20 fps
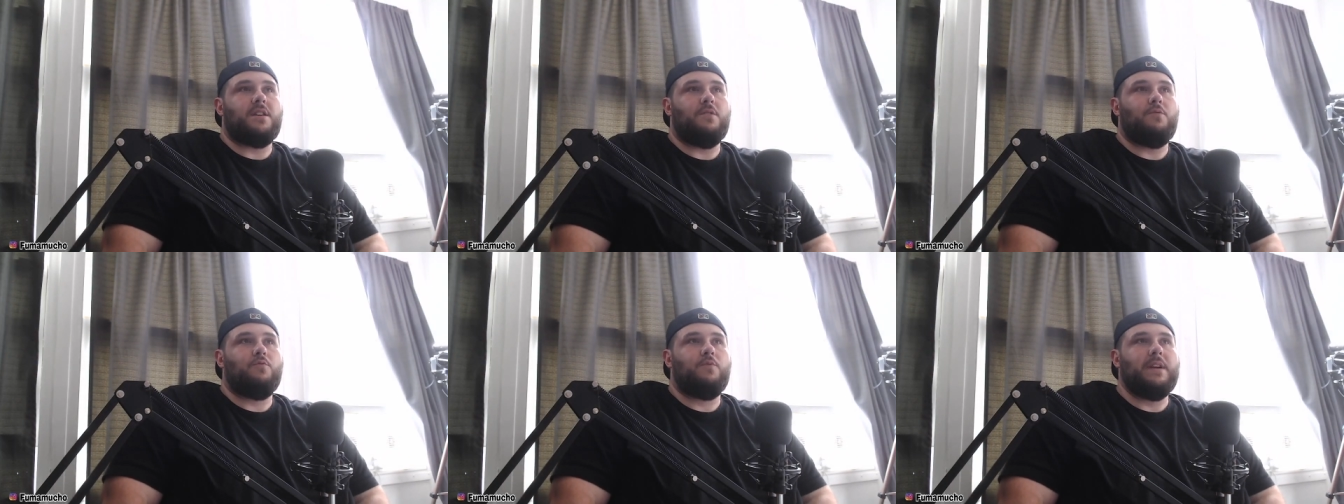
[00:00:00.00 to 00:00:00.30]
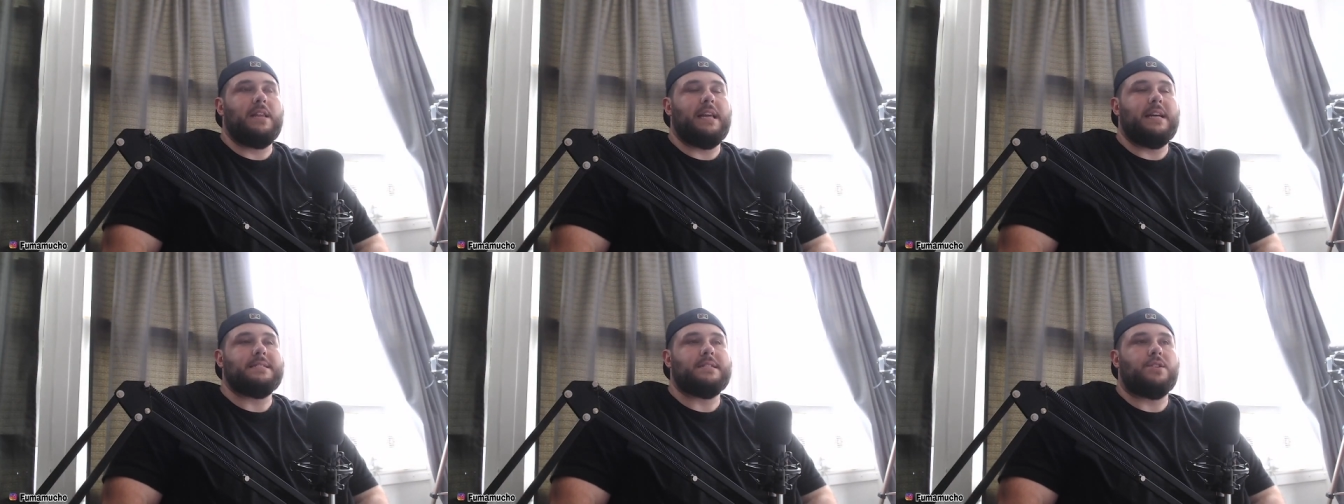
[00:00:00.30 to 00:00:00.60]

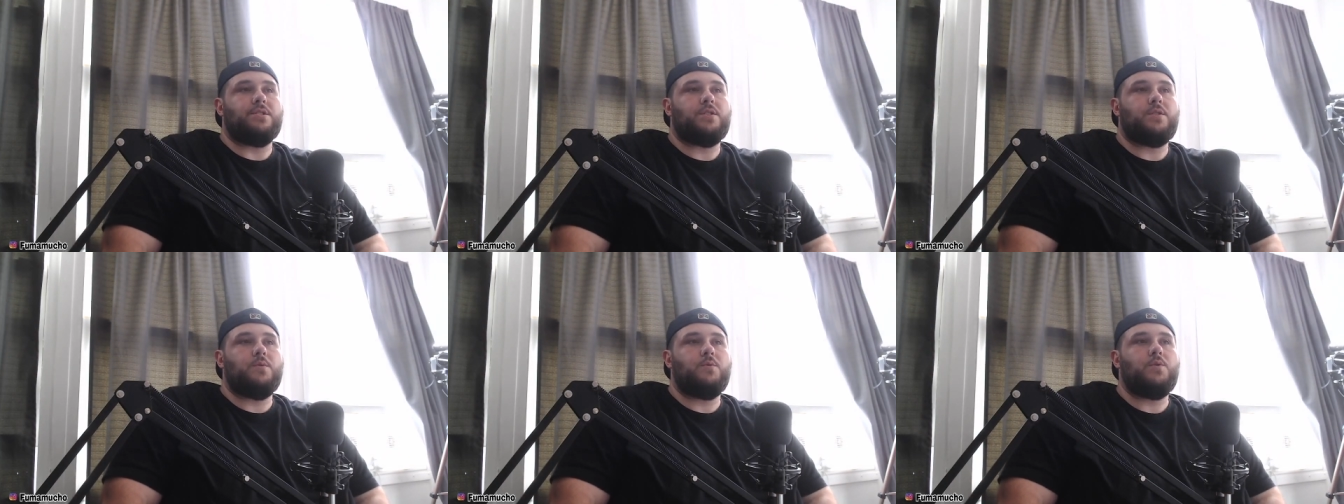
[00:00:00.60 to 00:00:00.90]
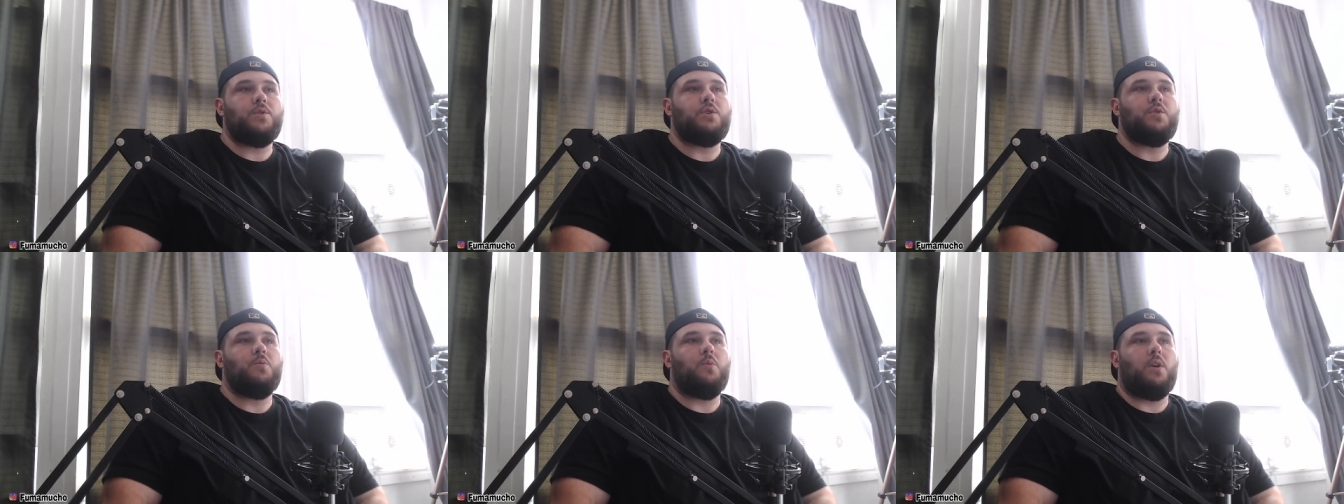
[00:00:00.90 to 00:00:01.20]
realize that as soon
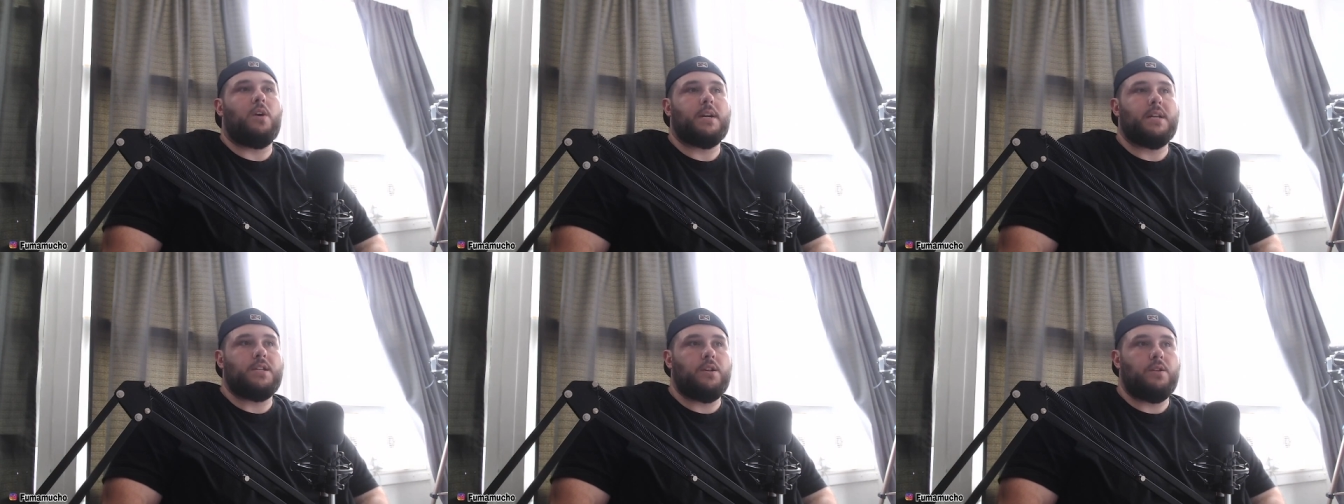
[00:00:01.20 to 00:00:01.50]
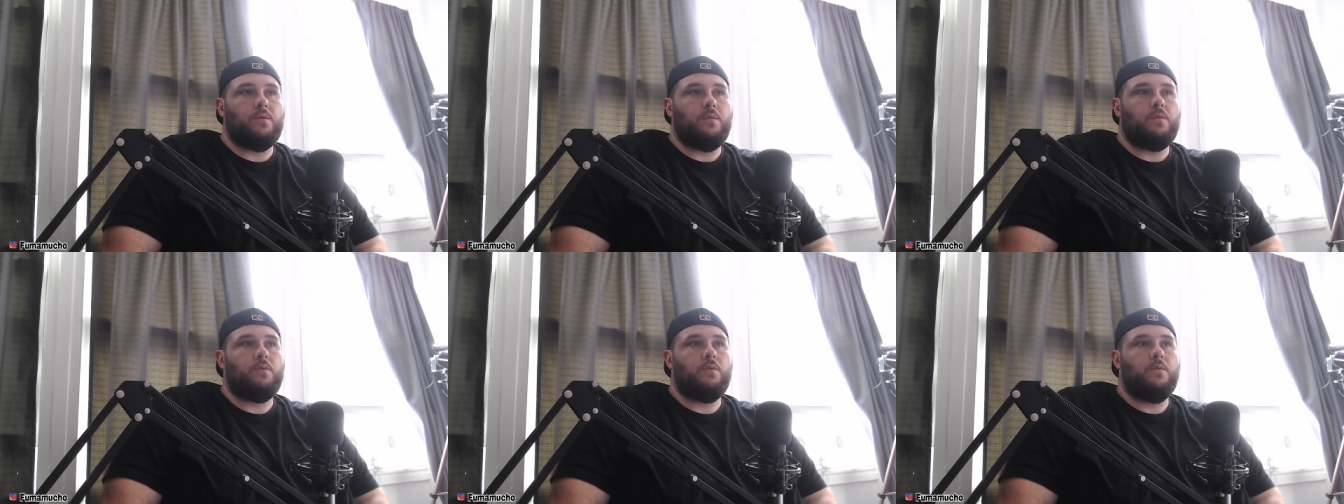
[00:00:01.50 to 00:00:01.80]
as you walk into
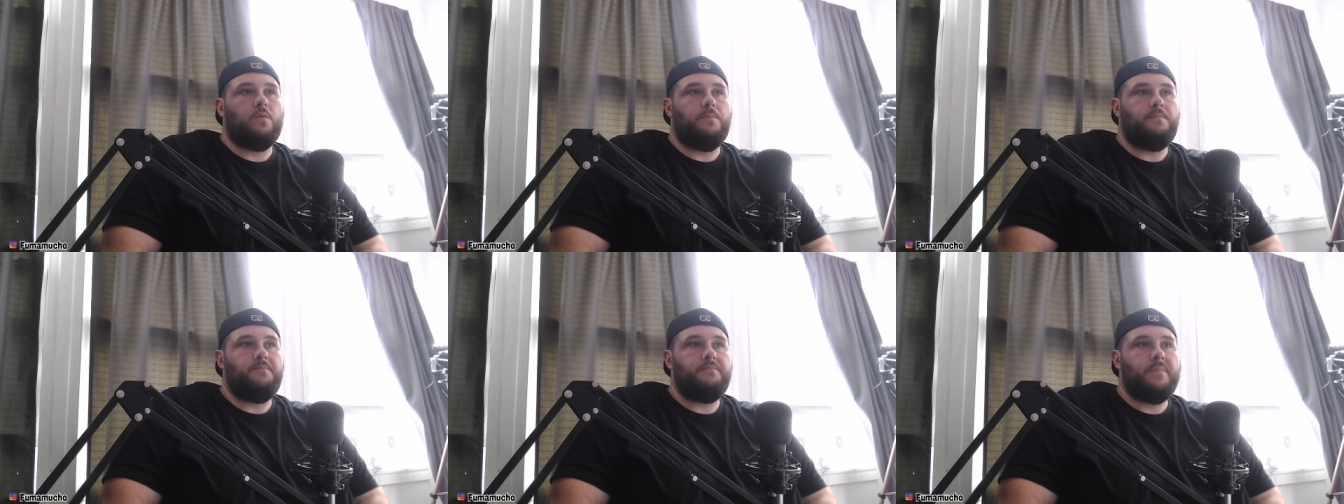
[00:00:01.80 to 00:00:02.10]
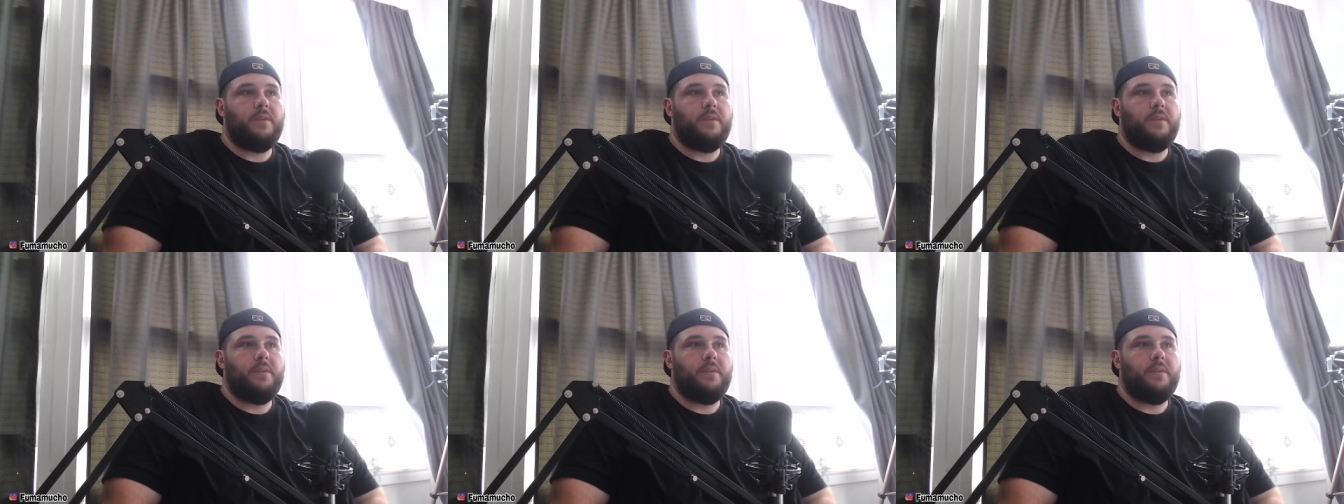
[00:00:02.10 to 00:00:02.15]
the room,